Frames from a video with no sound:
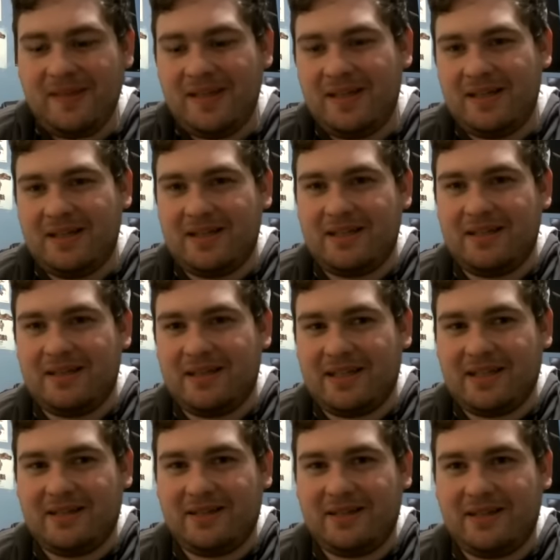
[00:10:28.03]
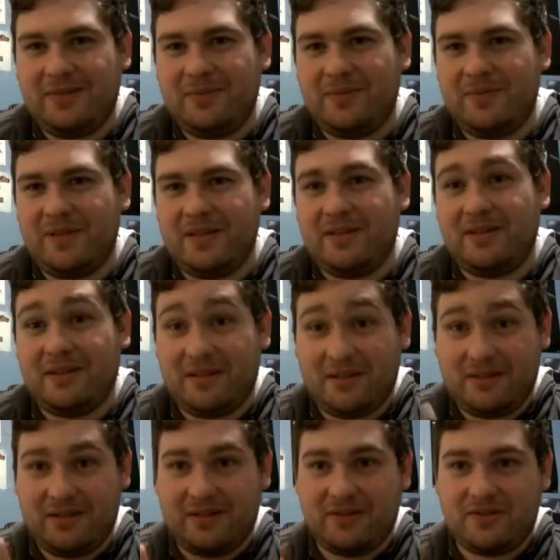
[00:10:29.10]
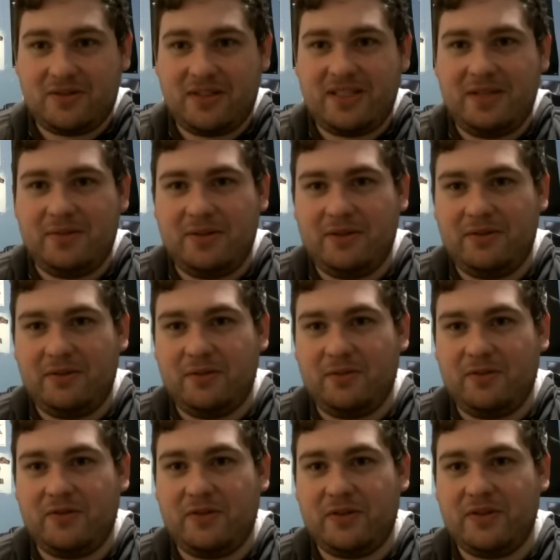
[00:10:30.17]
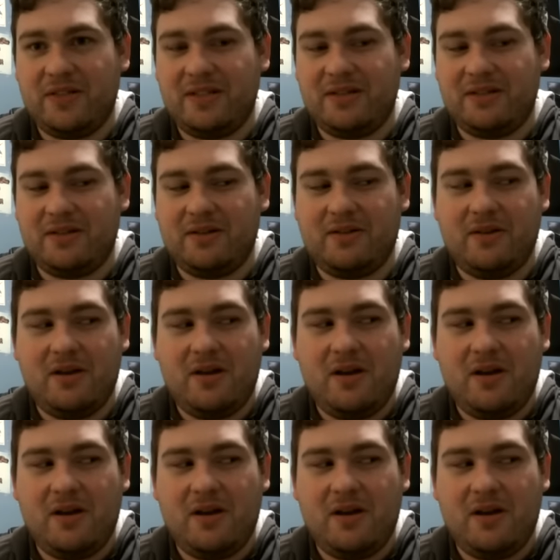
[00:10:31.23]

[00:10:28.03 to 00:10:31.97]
uh, I look at him, I look at the strike team leader from the first season and go,